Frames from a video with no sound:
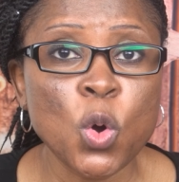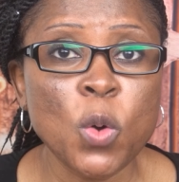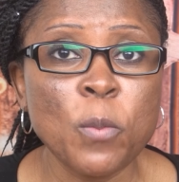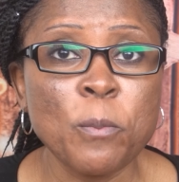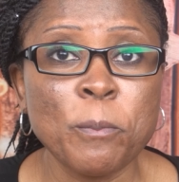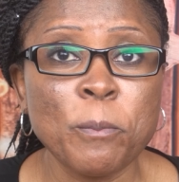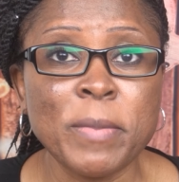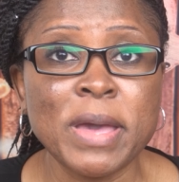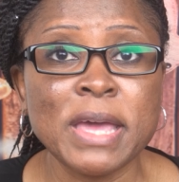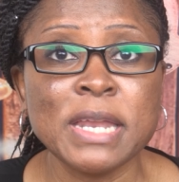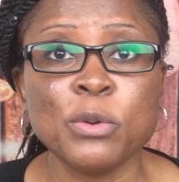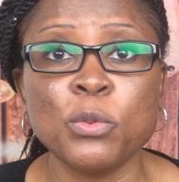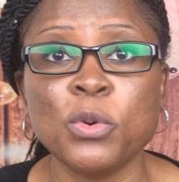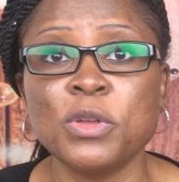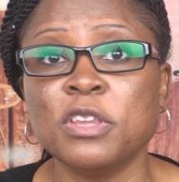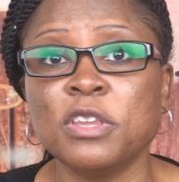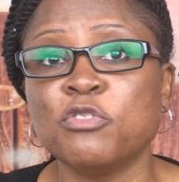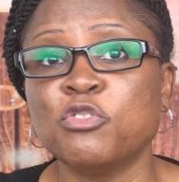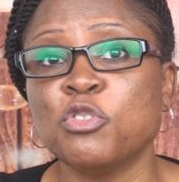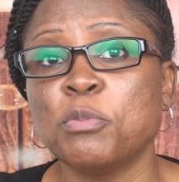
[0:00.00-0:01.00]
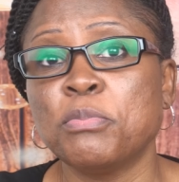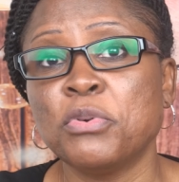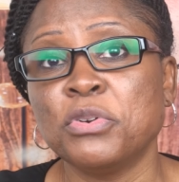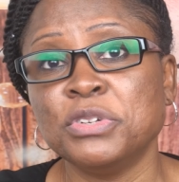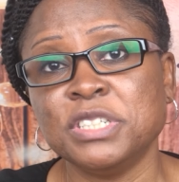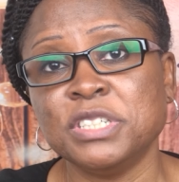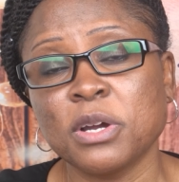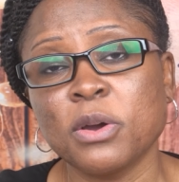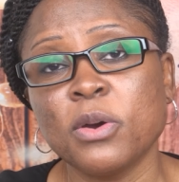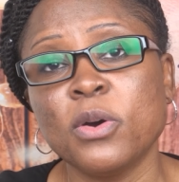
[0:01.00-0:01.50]
many wonderful
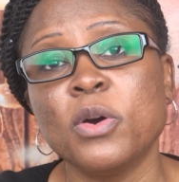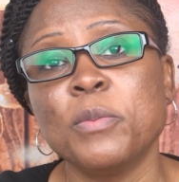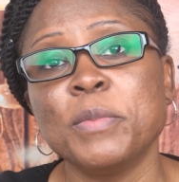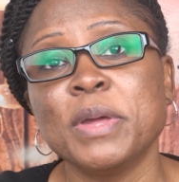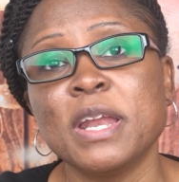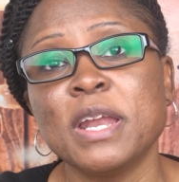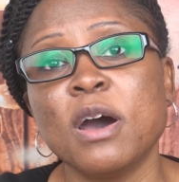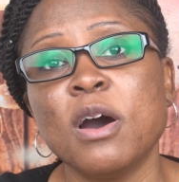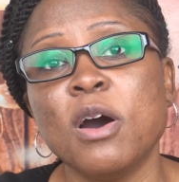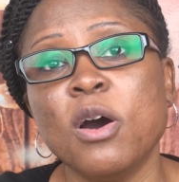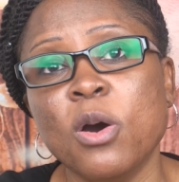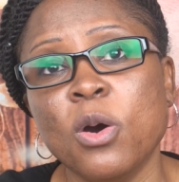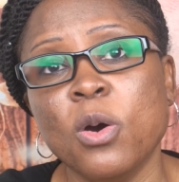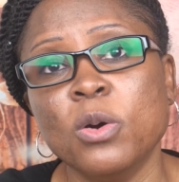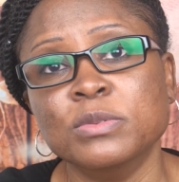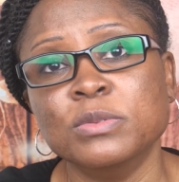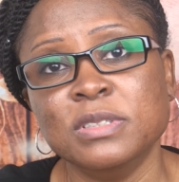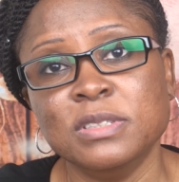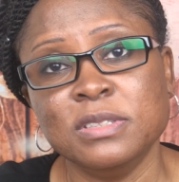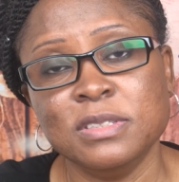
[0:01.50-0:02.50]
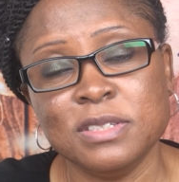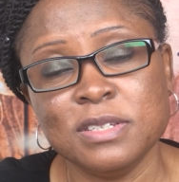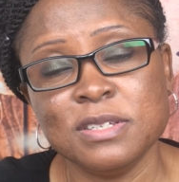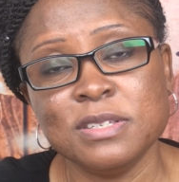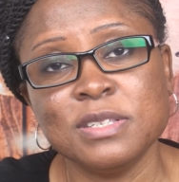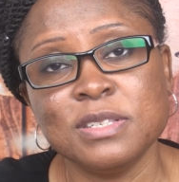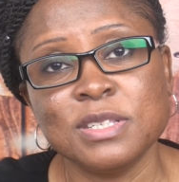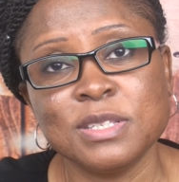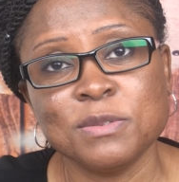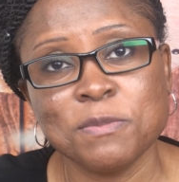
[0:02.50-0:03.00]
projects coming on
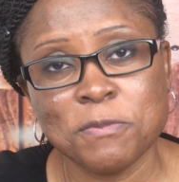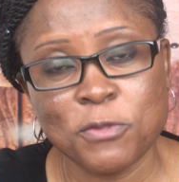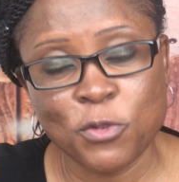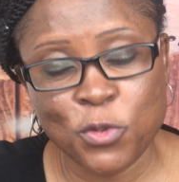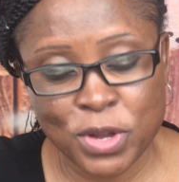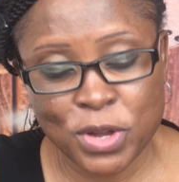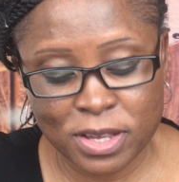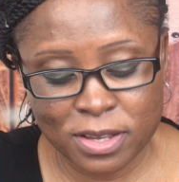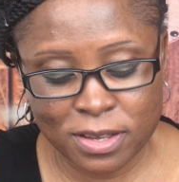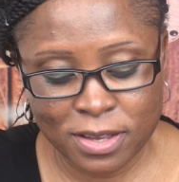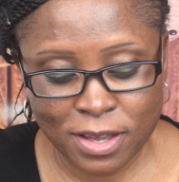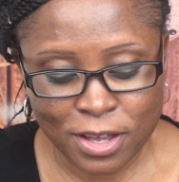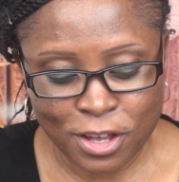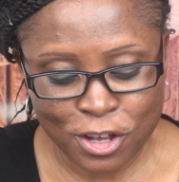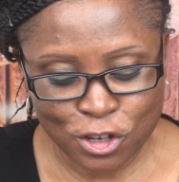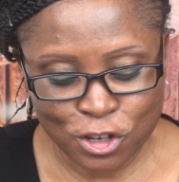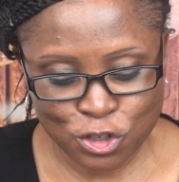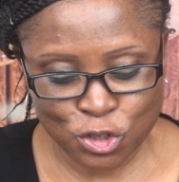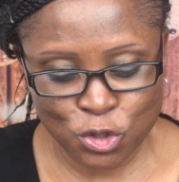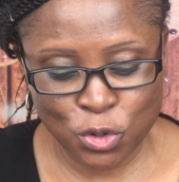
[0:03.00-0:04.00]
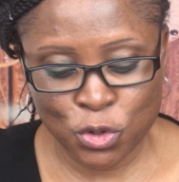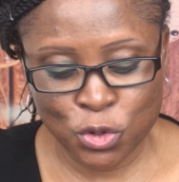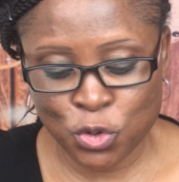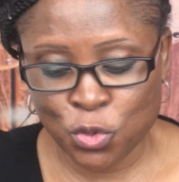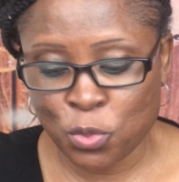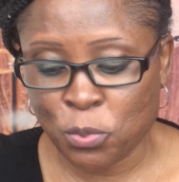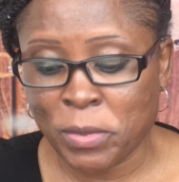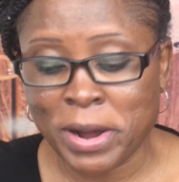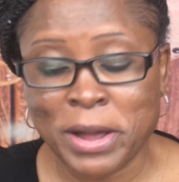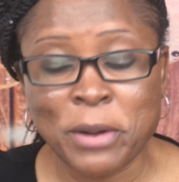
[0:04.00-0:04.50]
this week, so you
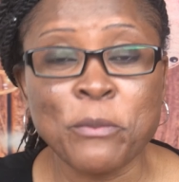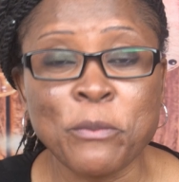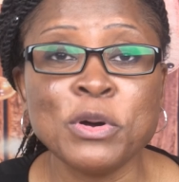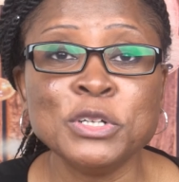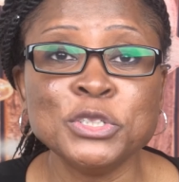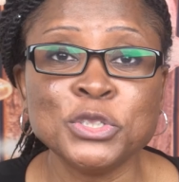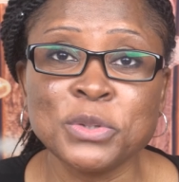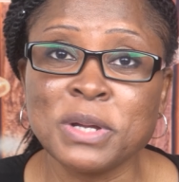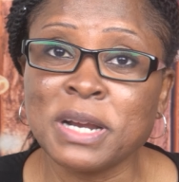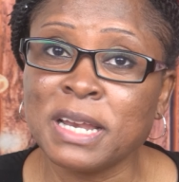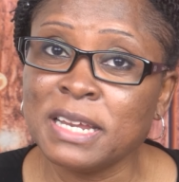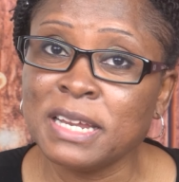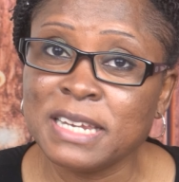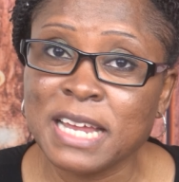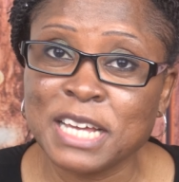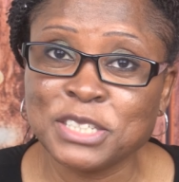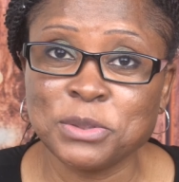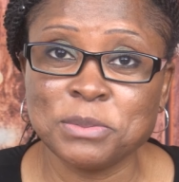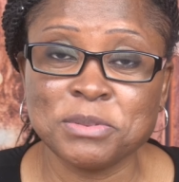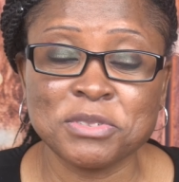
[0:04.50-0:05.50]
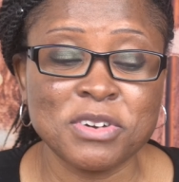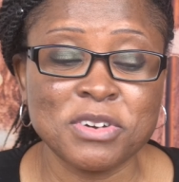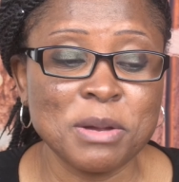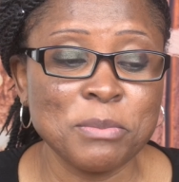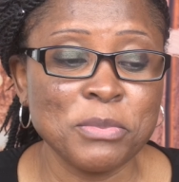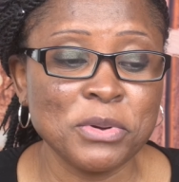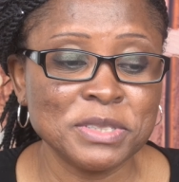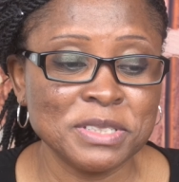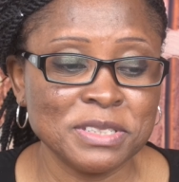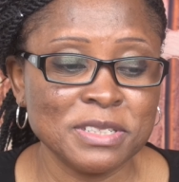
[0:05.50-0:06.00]
might want to click that subscribe
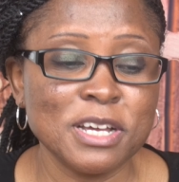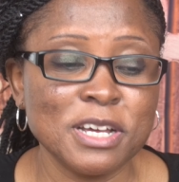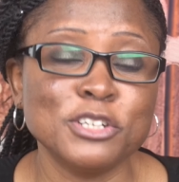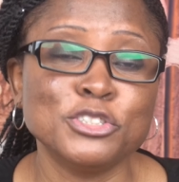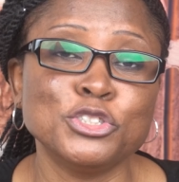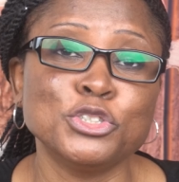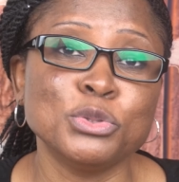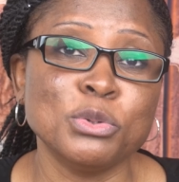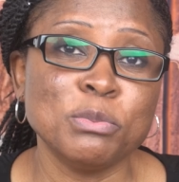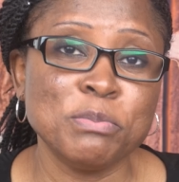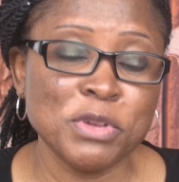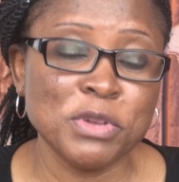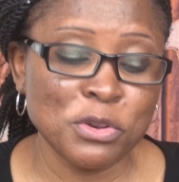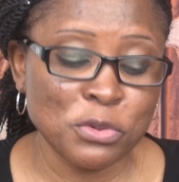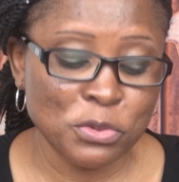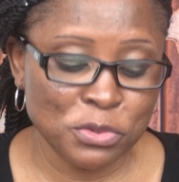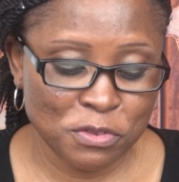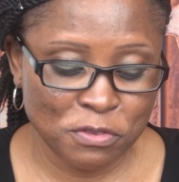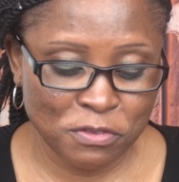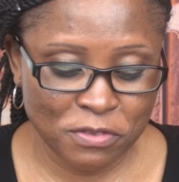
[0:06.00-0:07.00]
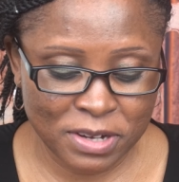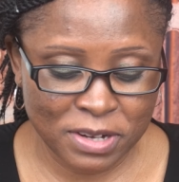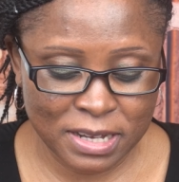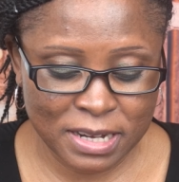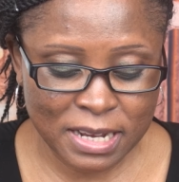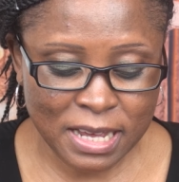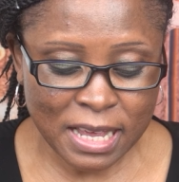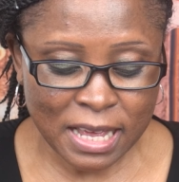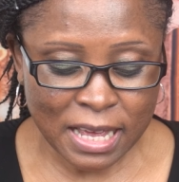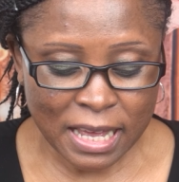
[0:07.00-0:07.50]
button now to be notified.
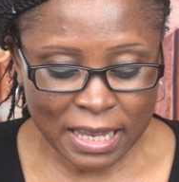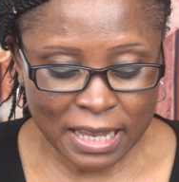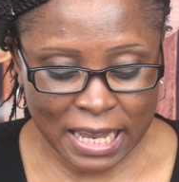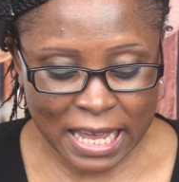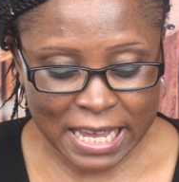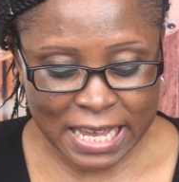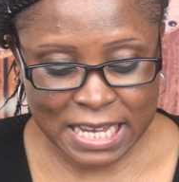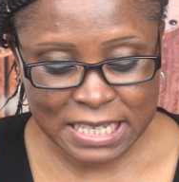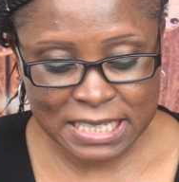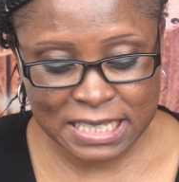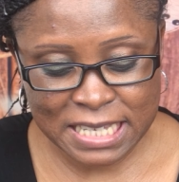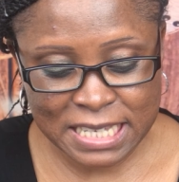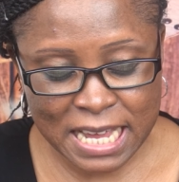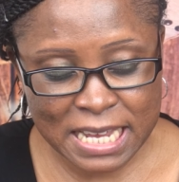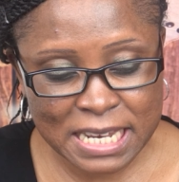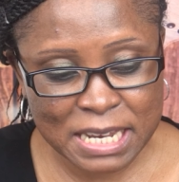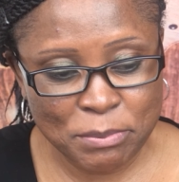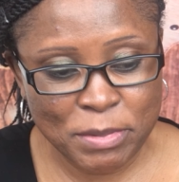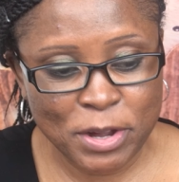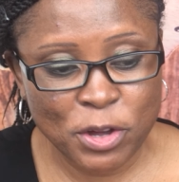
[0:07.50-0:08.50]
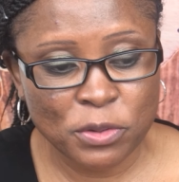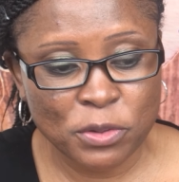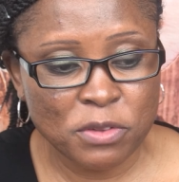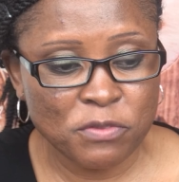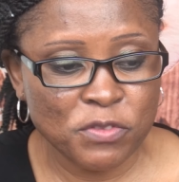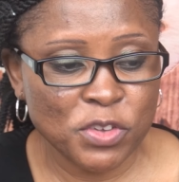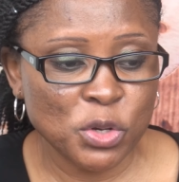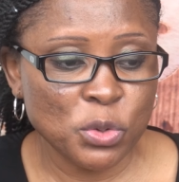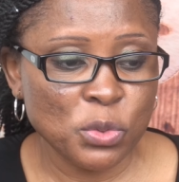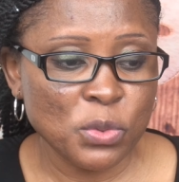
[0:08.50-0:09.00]
Like I said in my other
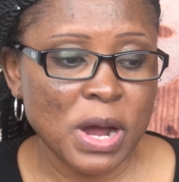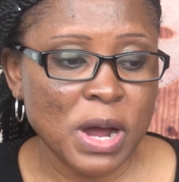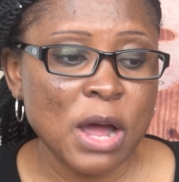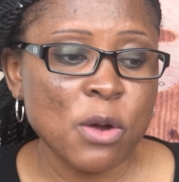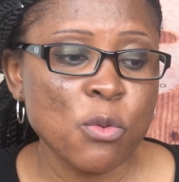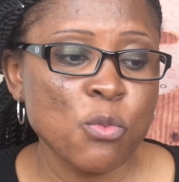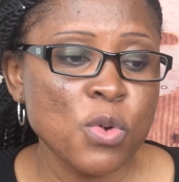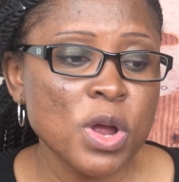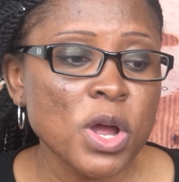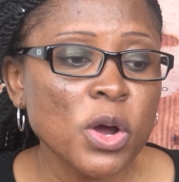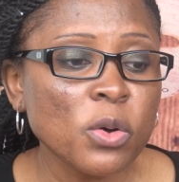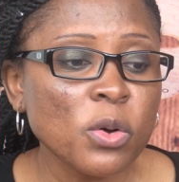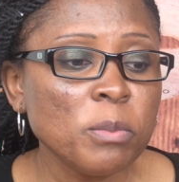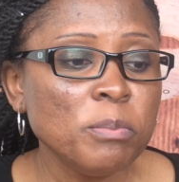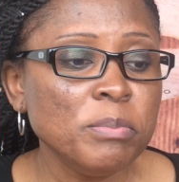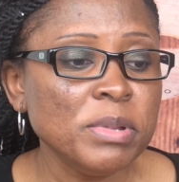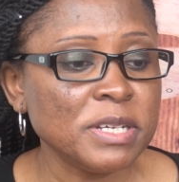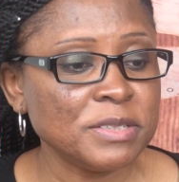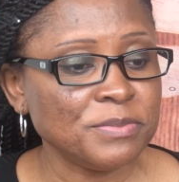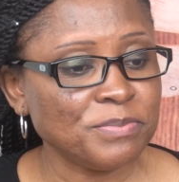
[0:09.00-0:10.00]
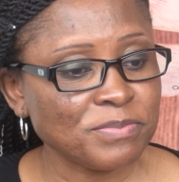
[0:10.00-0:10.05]
video, I will be